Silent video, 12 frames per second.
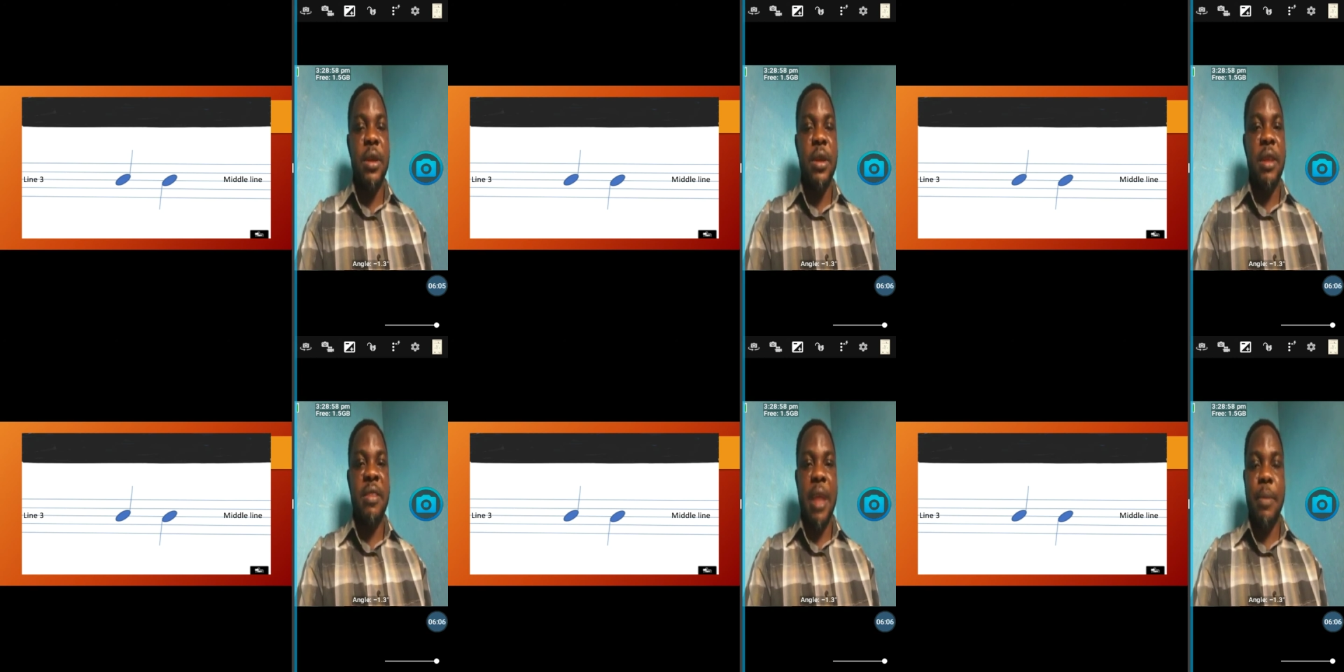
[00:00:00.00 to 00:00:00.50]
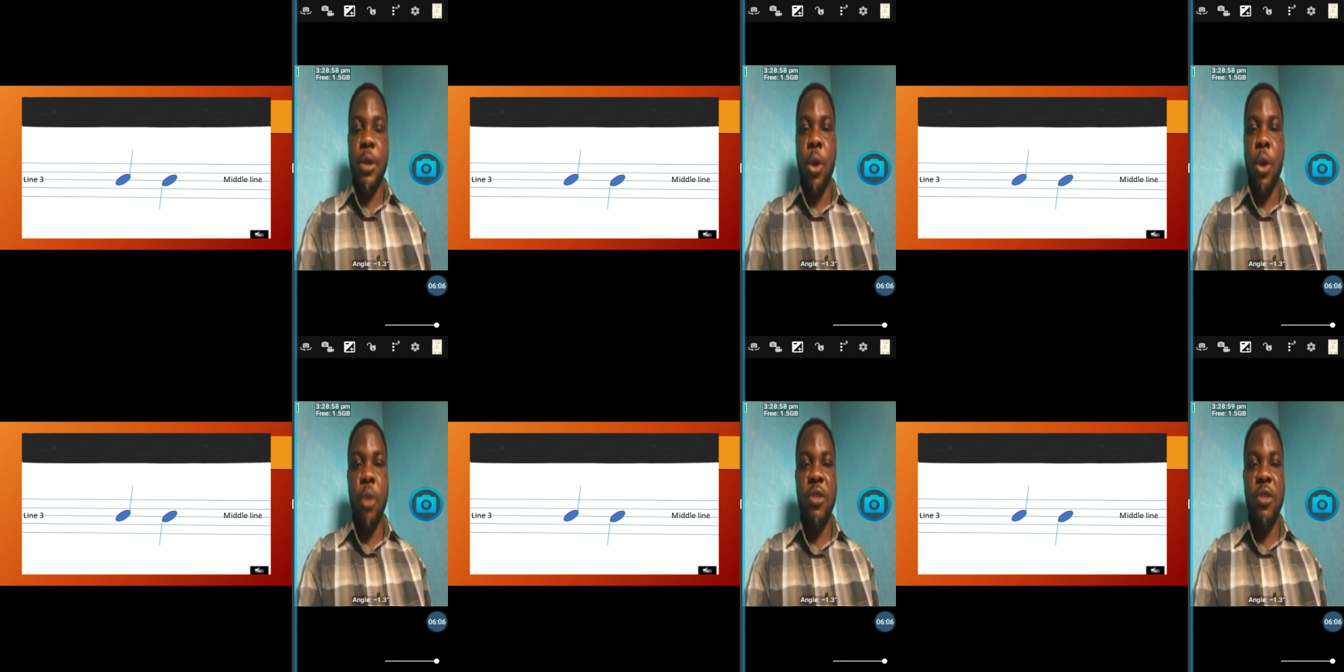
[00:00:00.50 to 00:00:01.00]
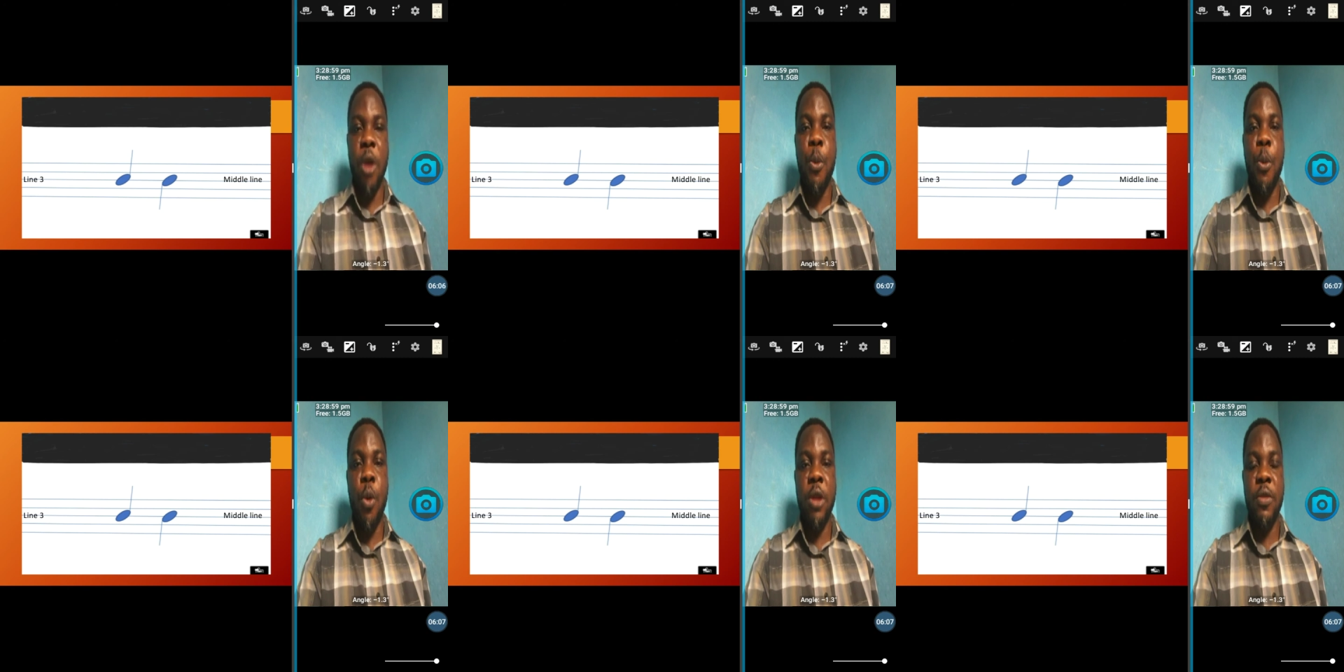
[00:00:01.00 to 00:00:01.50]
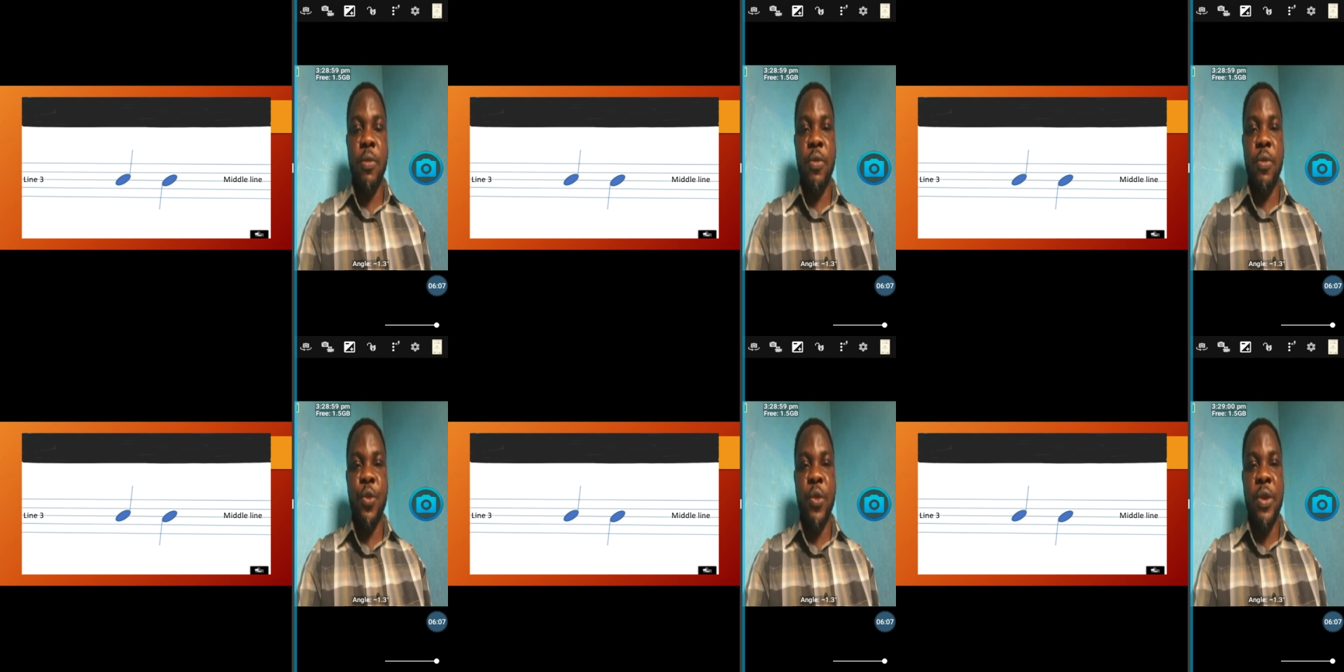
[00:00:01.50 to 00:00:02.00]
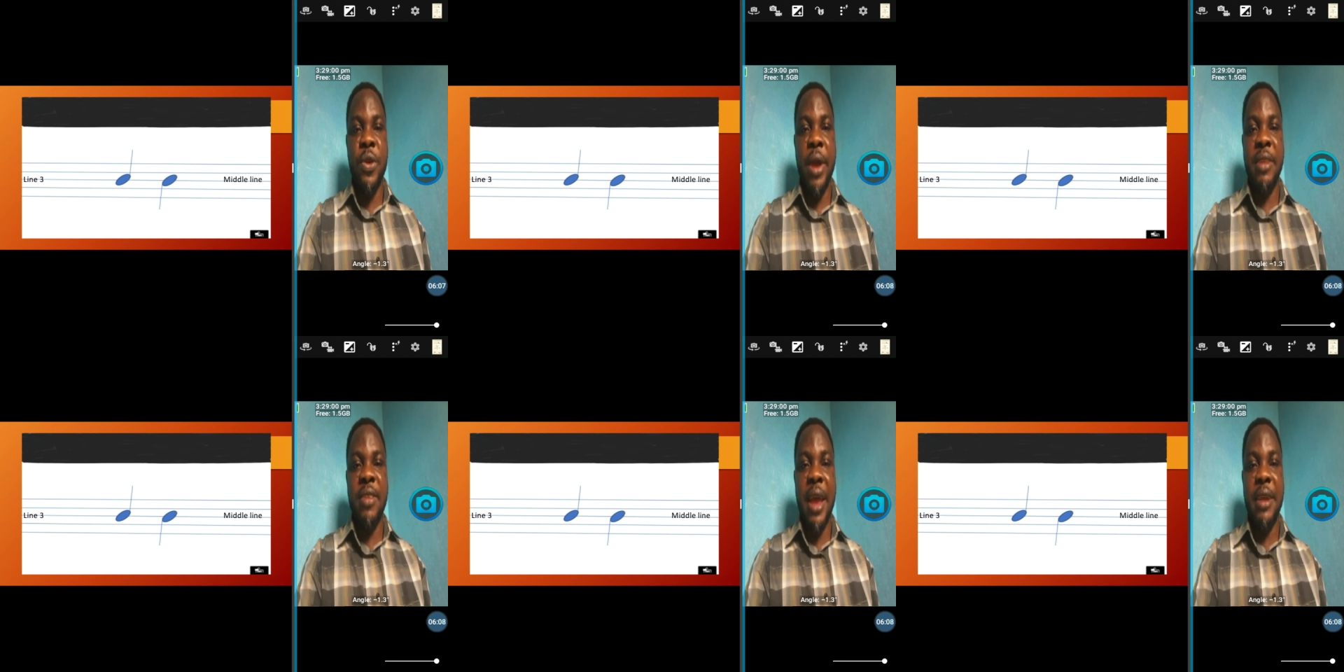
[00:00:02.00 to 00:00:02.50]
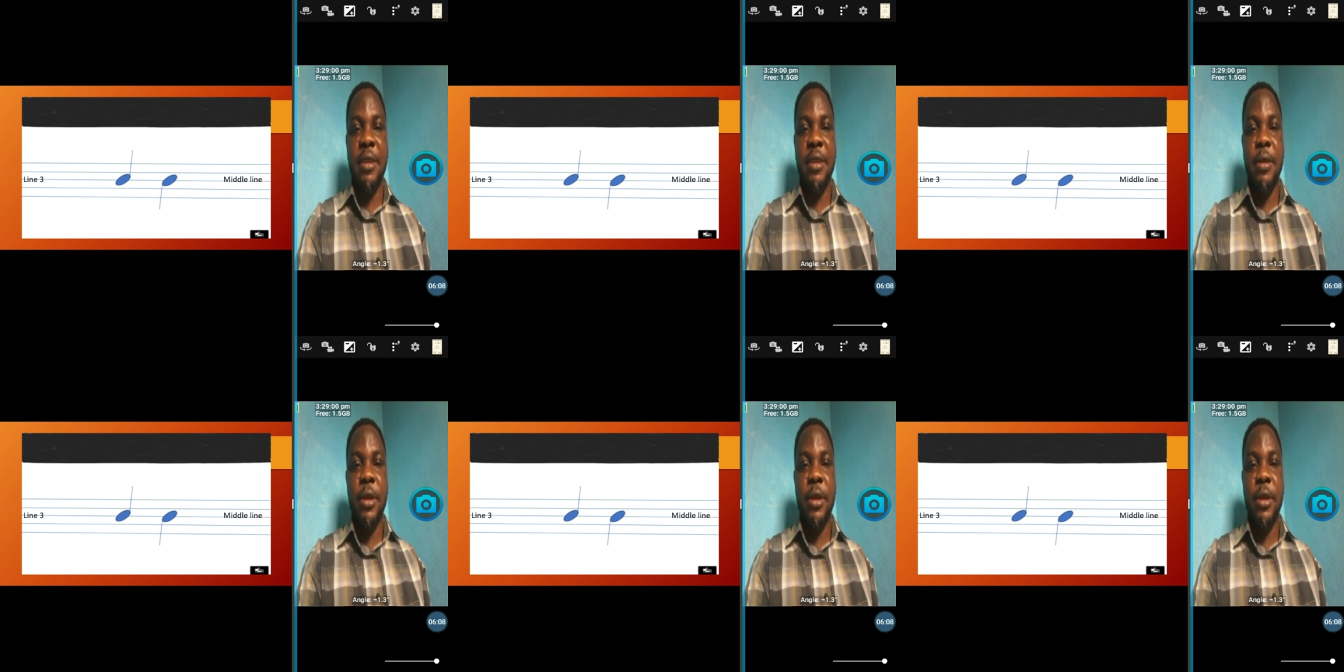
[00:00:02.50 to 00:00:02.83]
the stem goes upward through the right side.